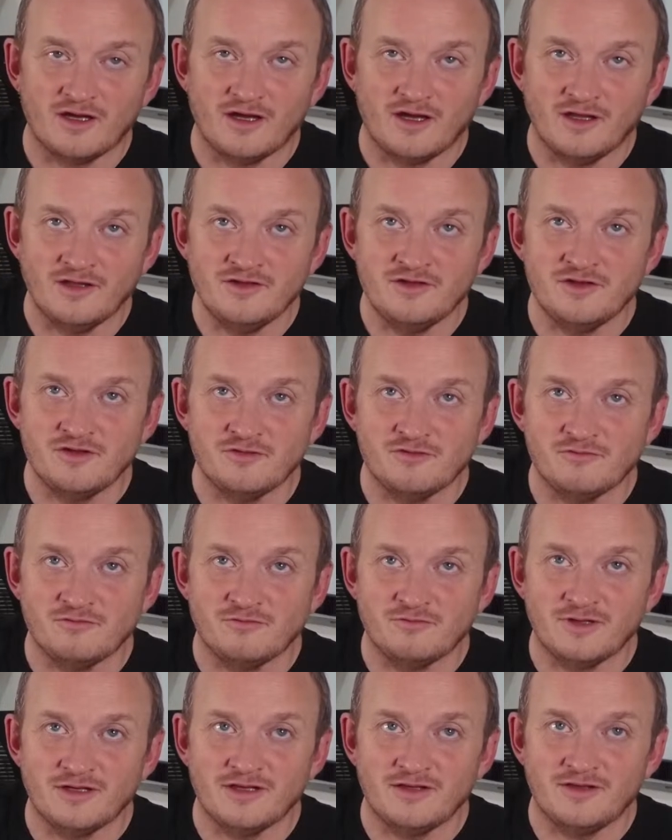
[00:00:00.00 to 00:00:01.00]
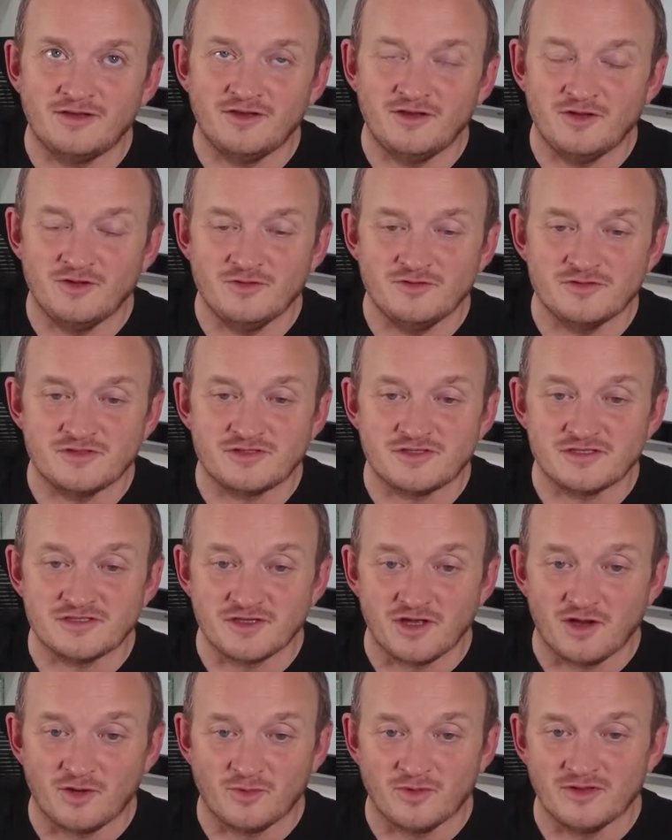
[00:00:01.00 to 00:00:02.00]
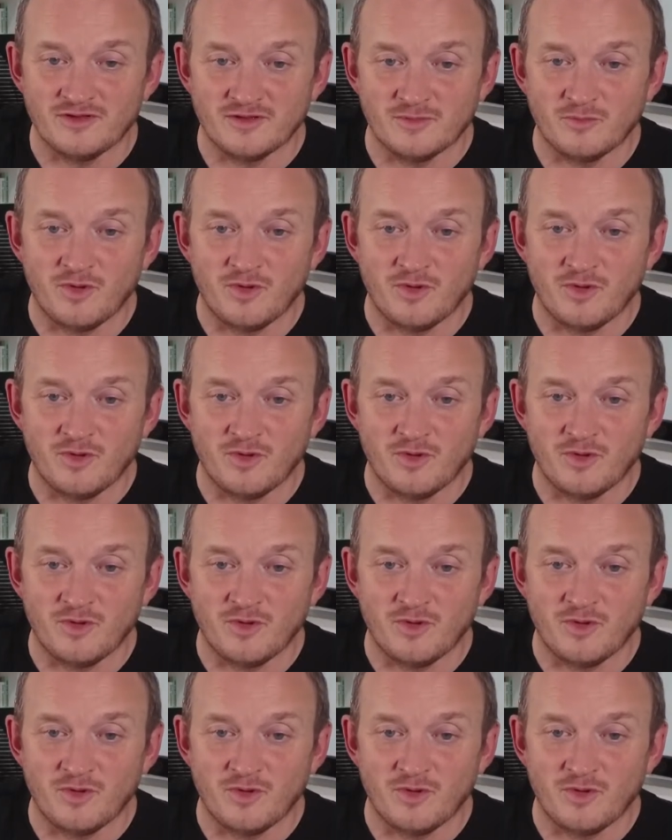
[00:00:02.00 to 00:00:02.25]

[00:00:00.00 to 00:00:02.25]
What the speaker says: under enthused to start with,